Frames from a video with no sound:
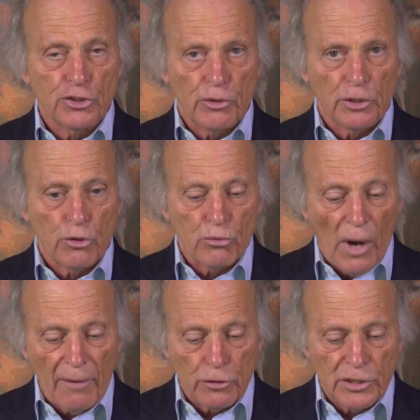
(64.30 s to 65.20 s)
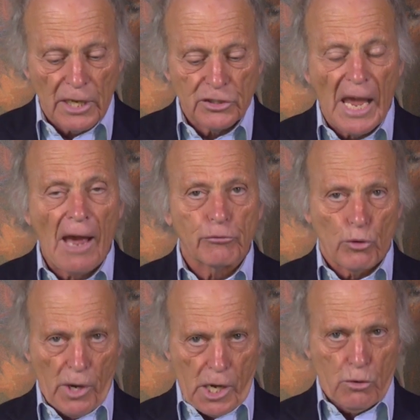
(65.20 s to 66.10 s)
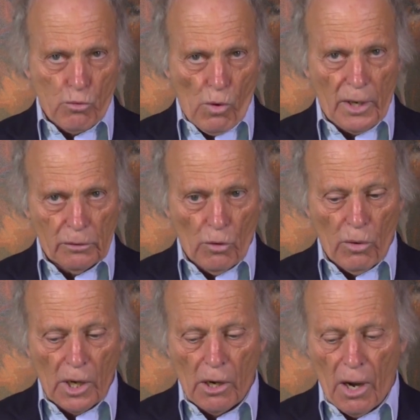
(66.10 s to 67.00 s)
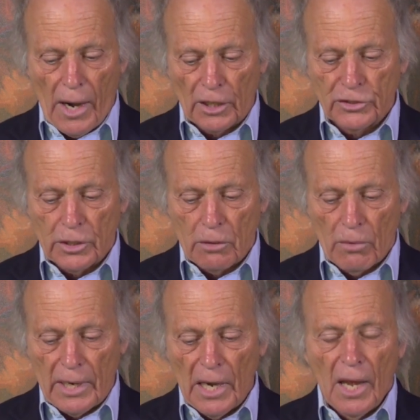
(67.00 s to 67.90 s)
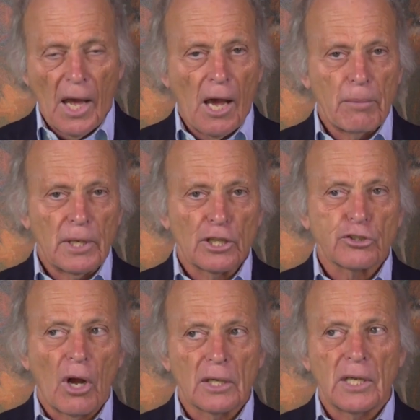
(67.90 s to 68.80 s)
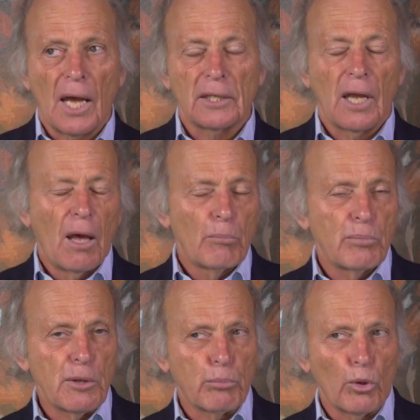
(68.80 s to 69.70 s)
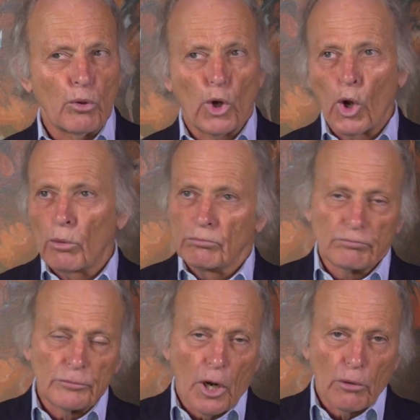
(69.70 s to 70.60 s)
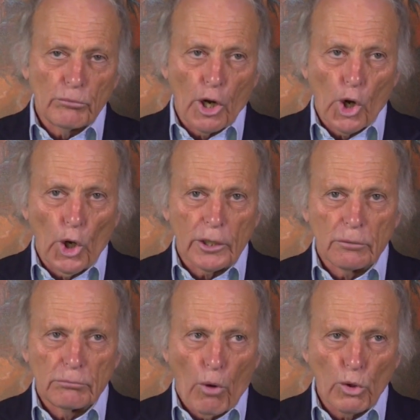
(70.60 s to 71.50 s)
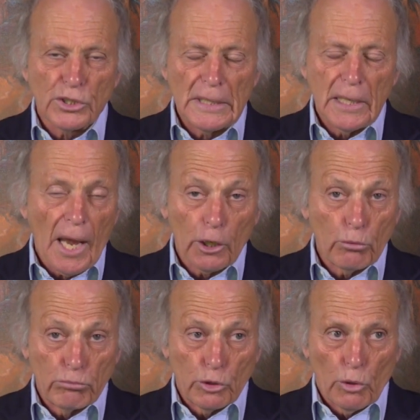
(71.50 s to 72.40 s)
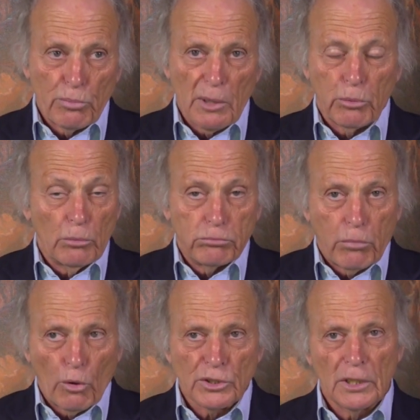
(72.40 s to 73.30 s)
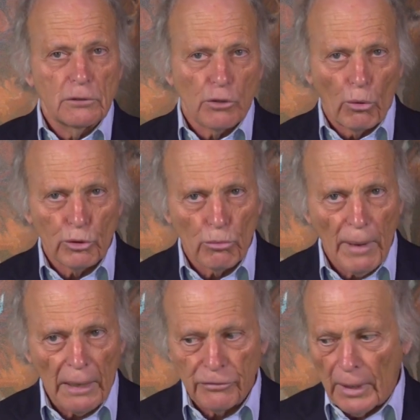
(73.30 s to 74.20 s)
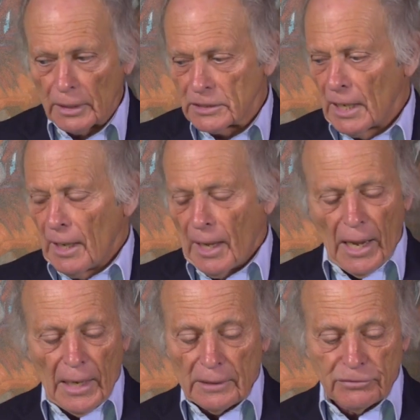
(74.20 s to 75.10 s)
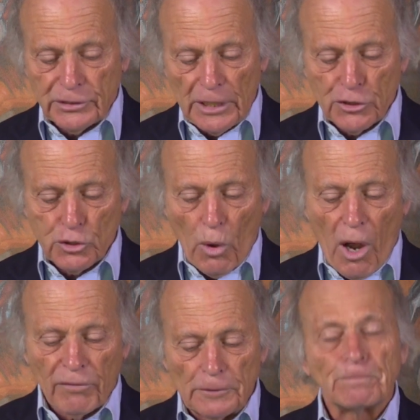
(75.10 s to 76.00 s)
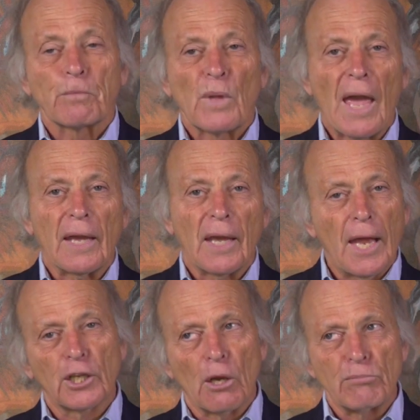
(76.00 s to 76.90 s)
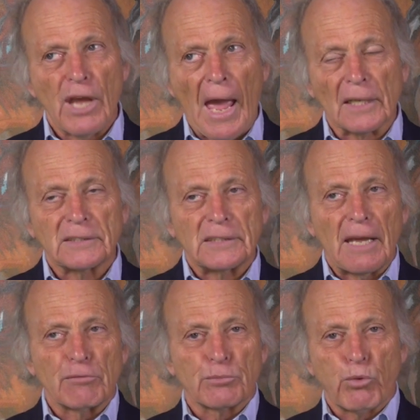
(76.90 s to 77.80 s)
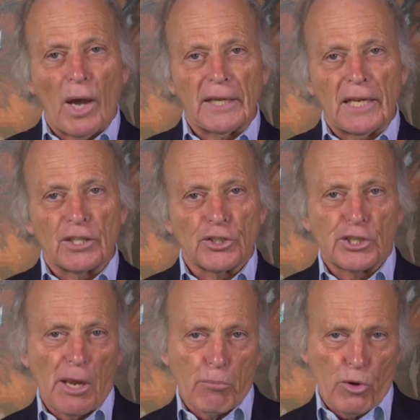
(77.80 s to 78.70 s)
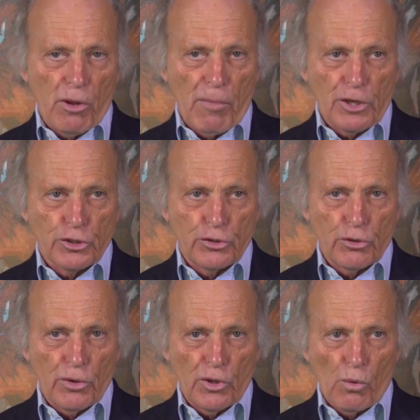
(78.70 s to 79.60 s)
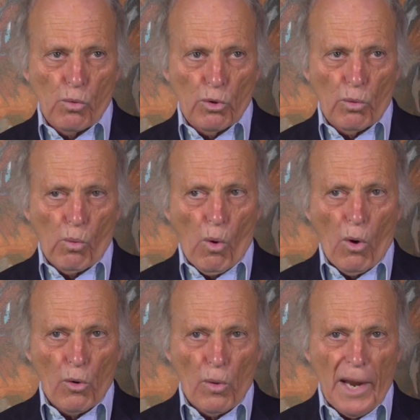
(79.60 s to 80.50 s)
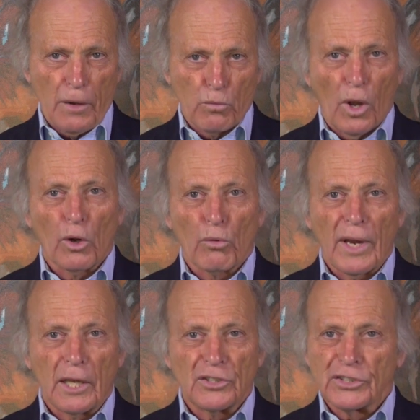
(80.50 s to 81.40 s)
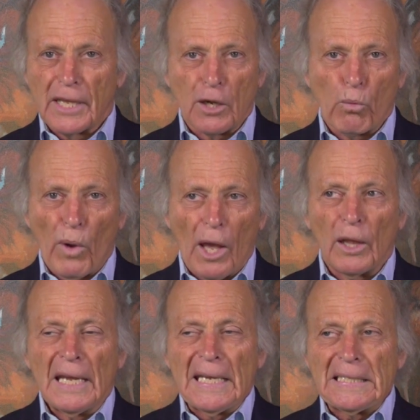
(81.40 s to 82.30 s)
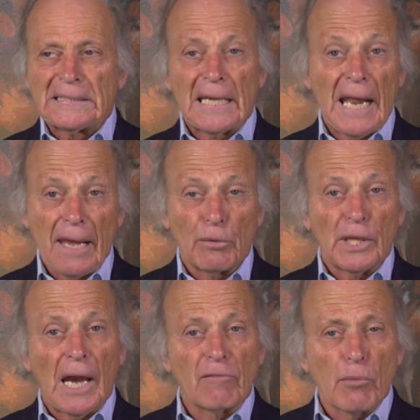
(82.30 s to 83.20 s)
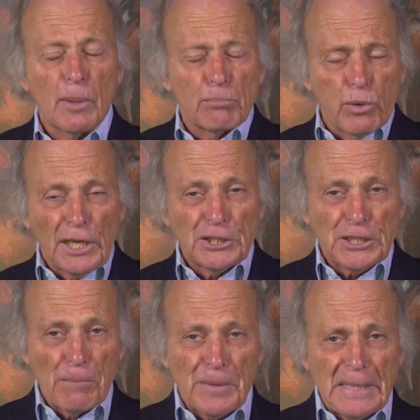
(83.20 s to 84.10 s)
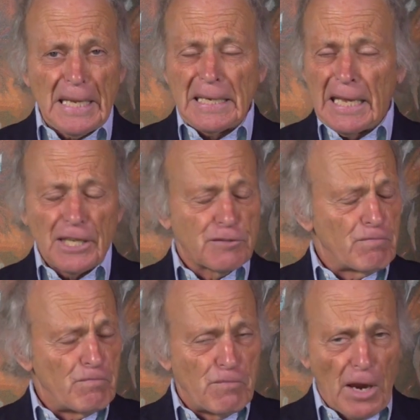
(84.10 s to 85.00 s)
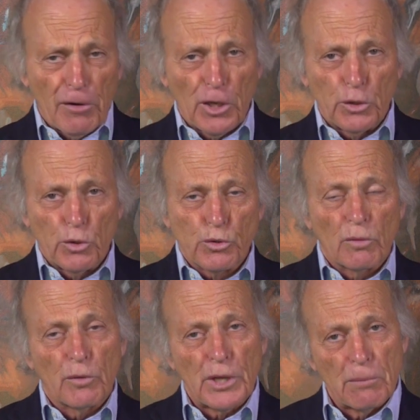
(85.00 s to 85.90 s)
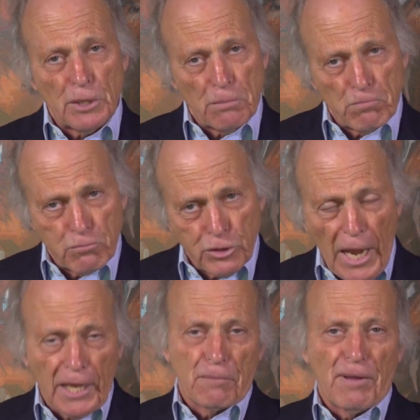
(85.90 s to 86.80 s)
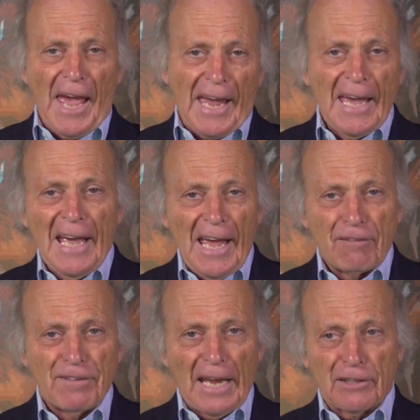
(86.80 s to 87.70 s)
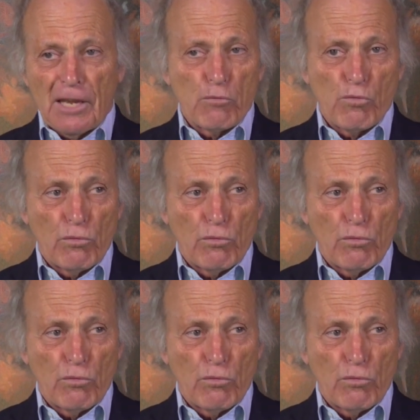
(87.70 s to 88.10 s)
stricter driver tests after a hit and run or a car accident, right? I mean, it's not done. People are good, mostly, and good people, mostly, don't do bad things. I've said so often. Hey, income tax. It was brought in as a temporary measure during the World War, right? And Ronald Reagan said it well. He said, hey, when the government brings something in, it's very unusual for them to take it back. In fact, they,